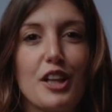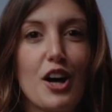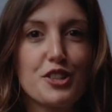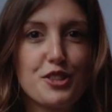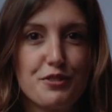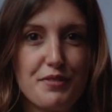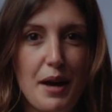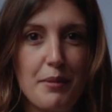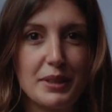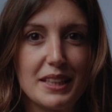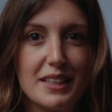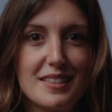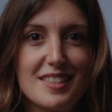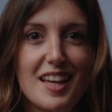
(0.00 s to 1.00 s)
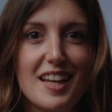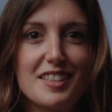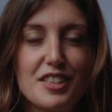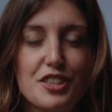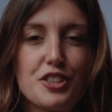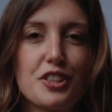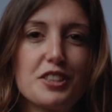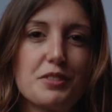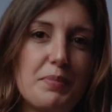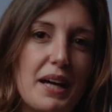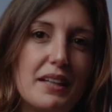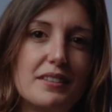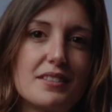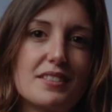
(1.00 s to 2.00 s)
larger families, additional
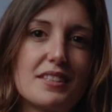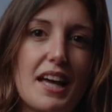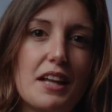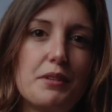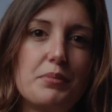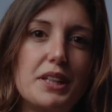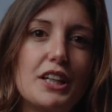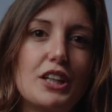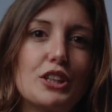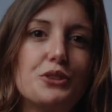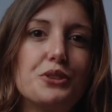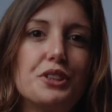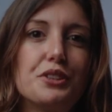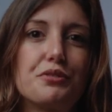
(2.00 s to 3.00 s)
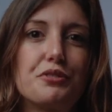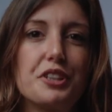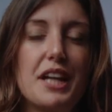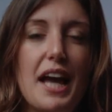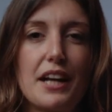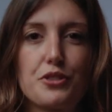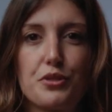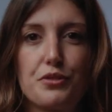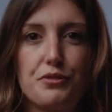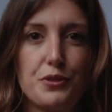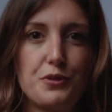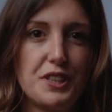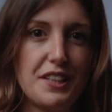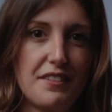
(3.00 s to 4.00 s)
dependents can be included for an extra
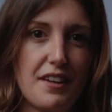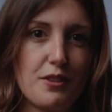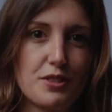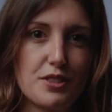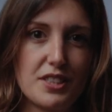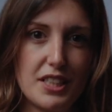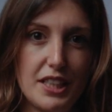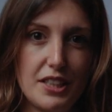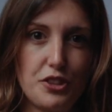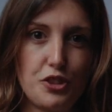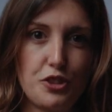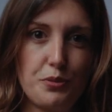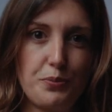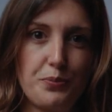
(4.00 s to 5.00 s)
$15,000 each.